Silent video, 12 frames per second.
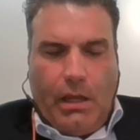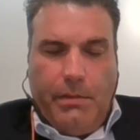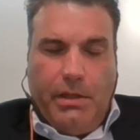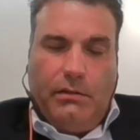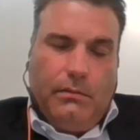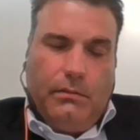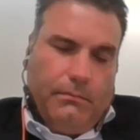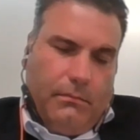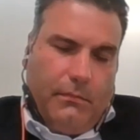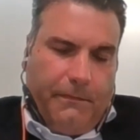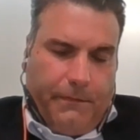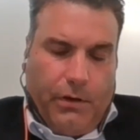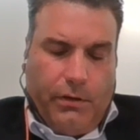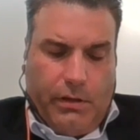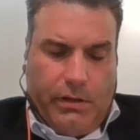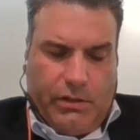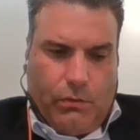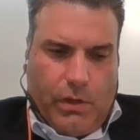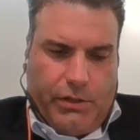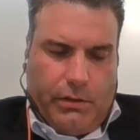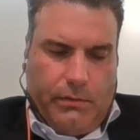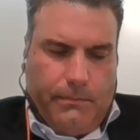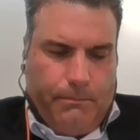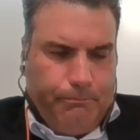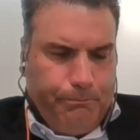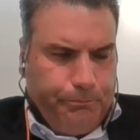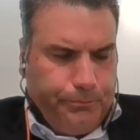I mean, further to this question,